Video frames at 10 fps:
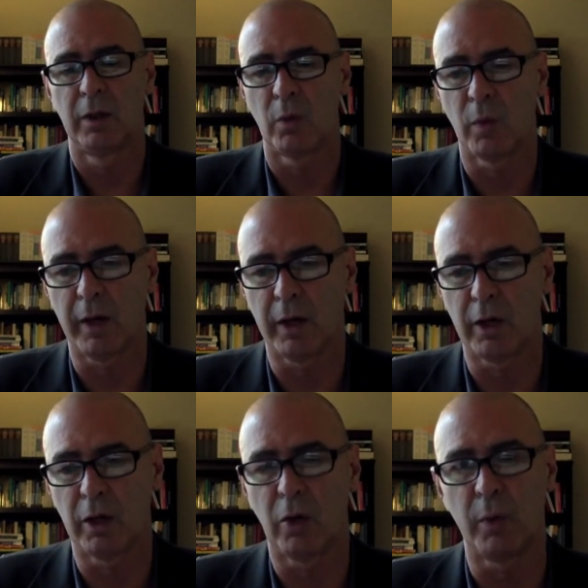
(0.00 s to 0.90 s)

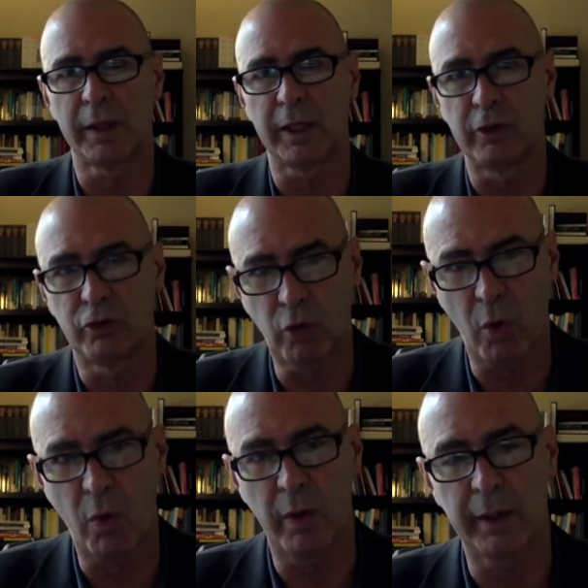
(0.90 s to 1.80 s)
where we can
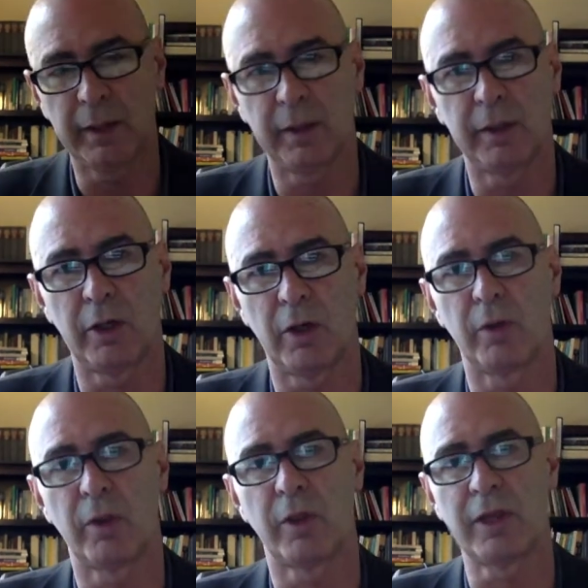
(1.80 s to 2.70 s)
enjoy,
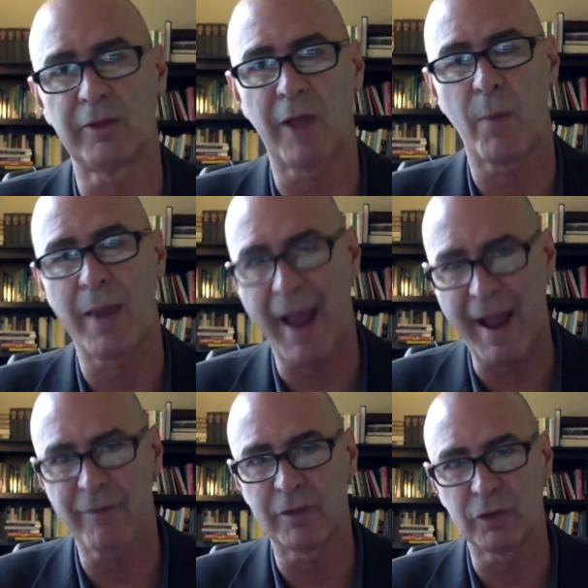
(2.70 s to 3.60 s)
the things that we
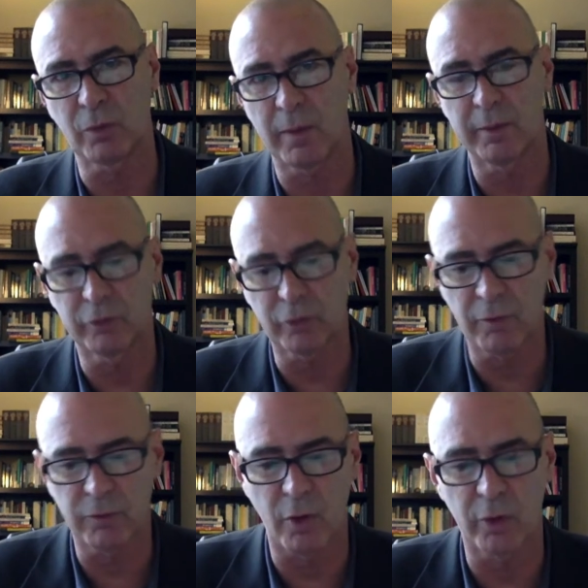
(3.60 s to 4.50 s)
have and so on and
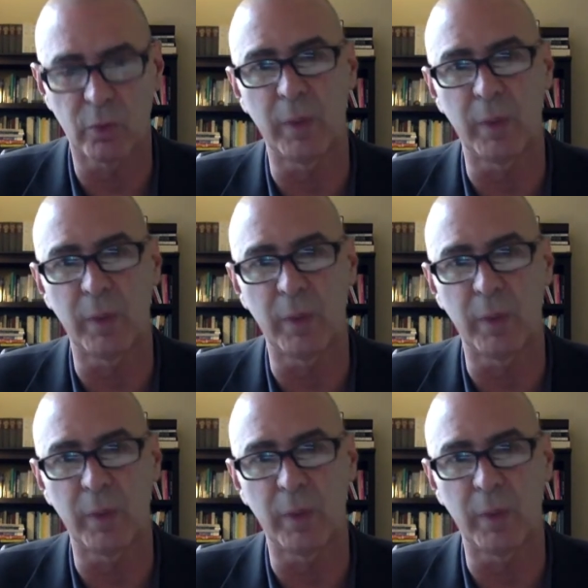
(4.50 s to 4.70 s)
so forth.